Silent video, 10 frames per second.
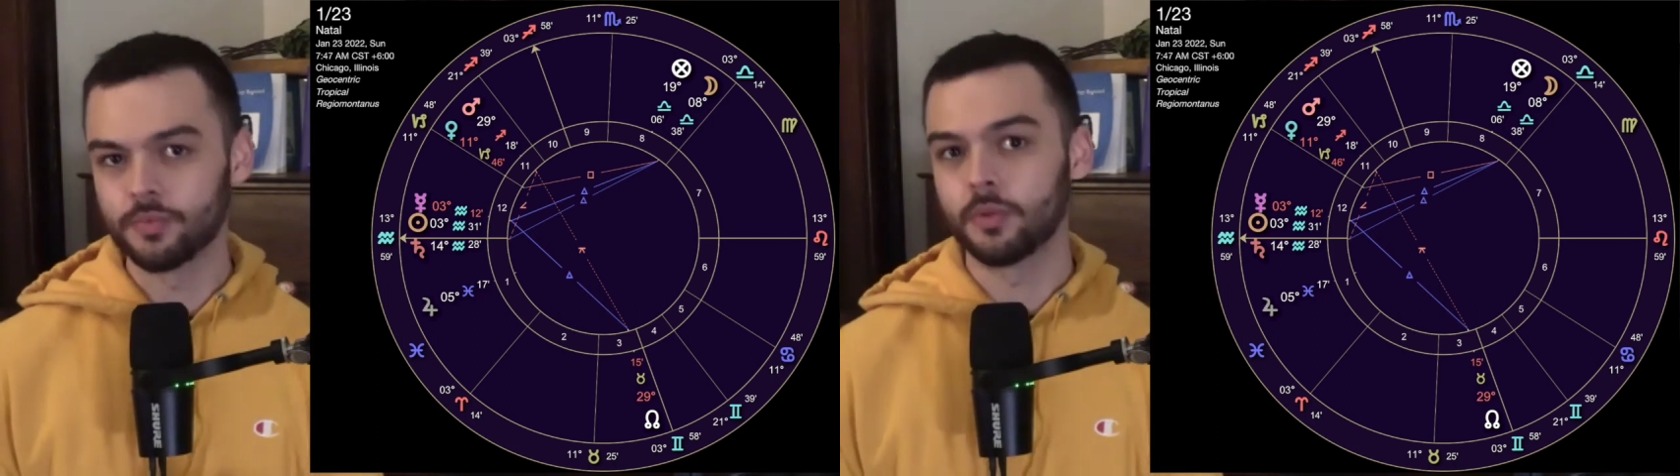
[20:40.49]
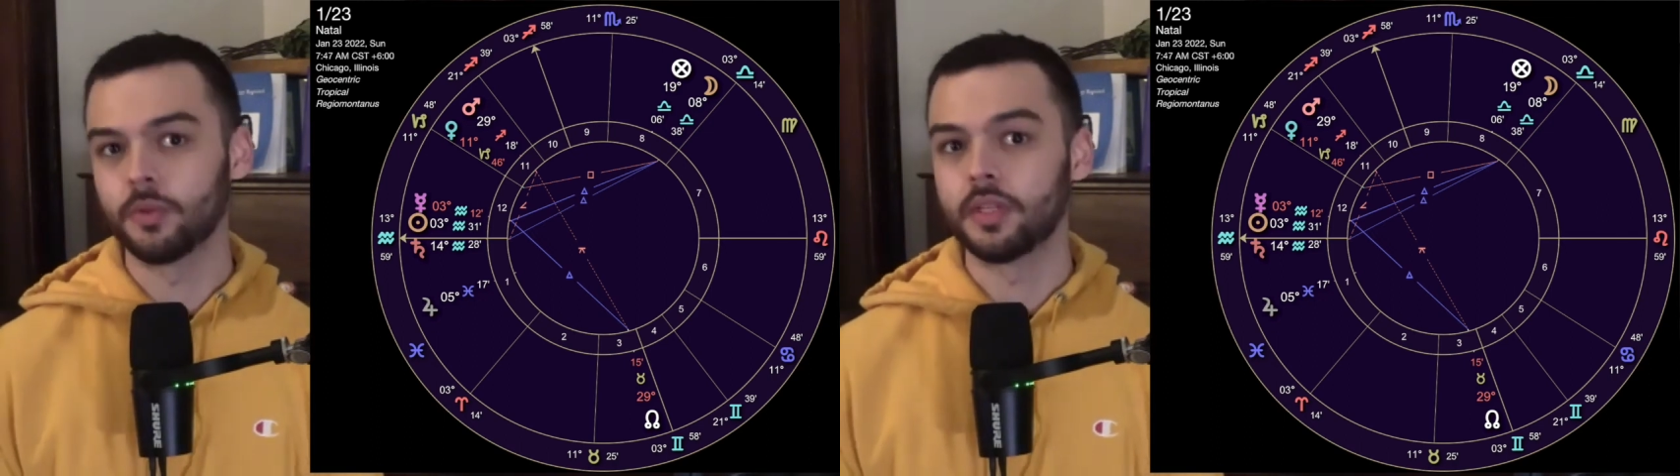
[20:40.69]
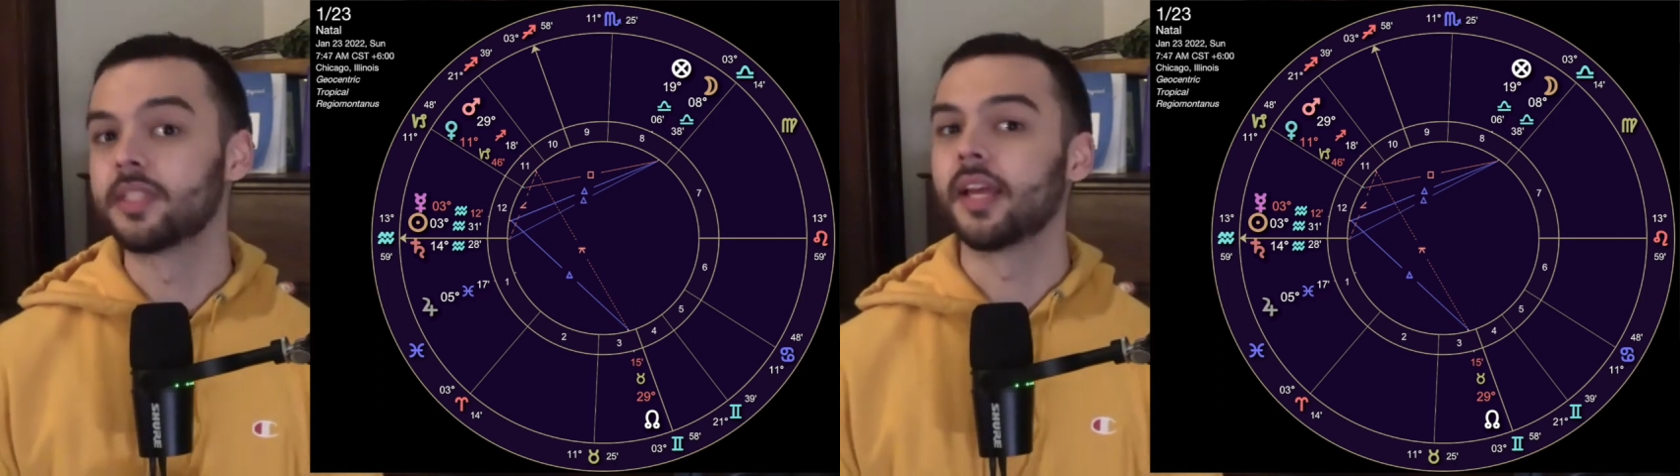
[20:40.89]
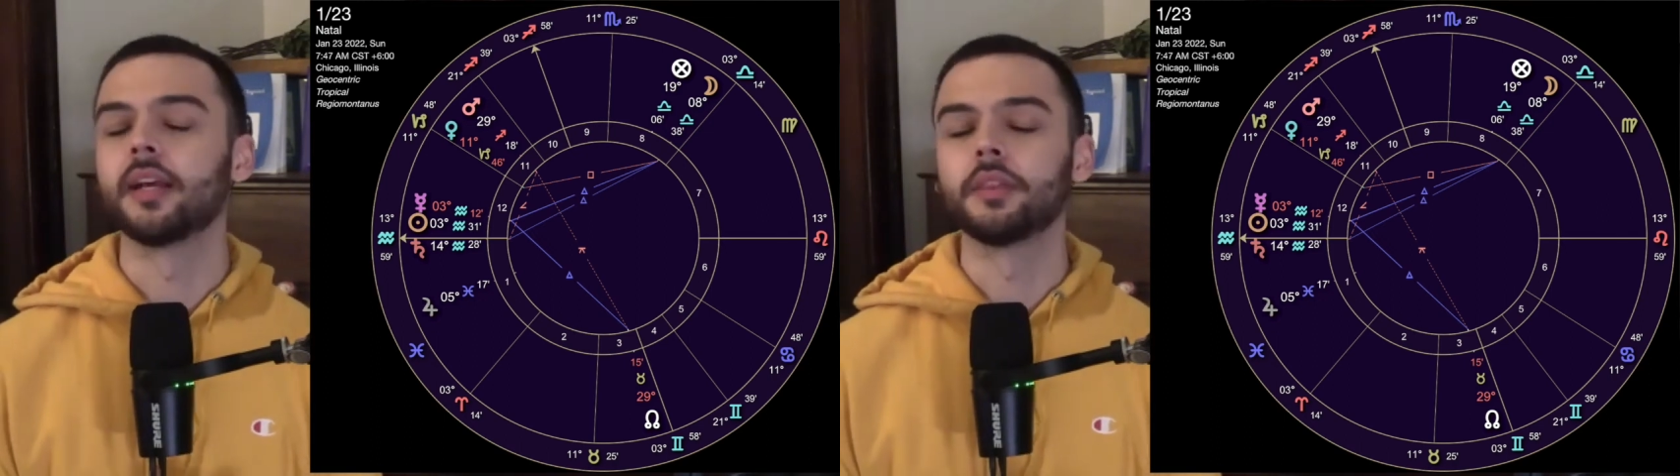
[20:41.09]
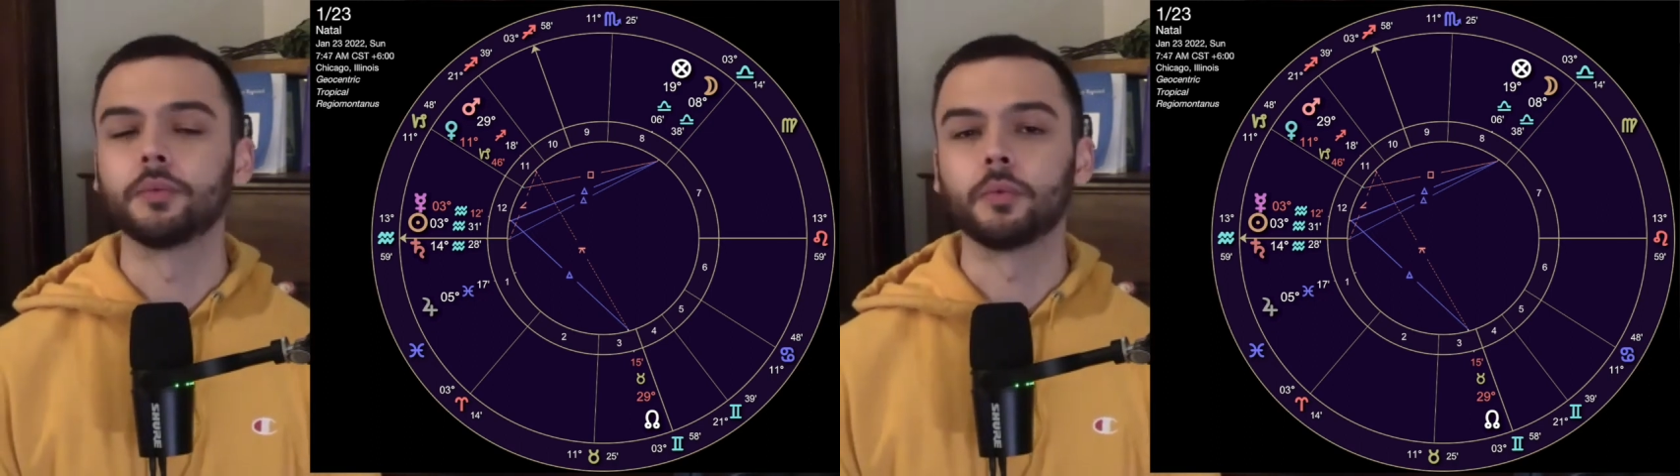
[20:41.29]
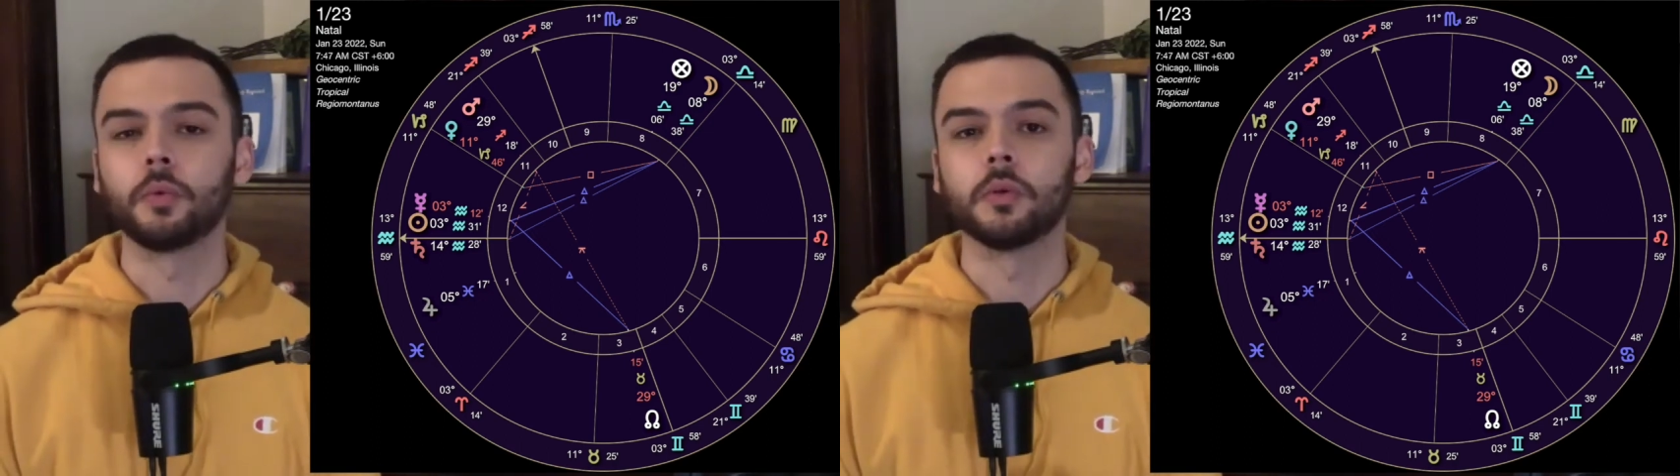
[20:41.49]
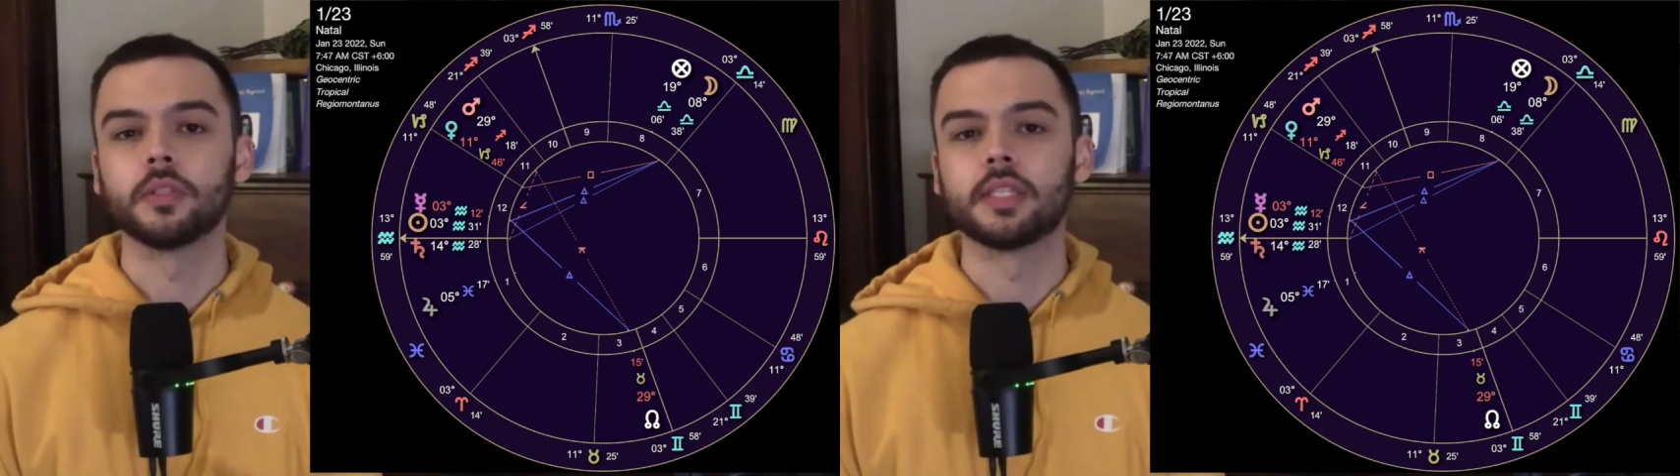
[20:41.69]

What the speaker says: really setting the rules.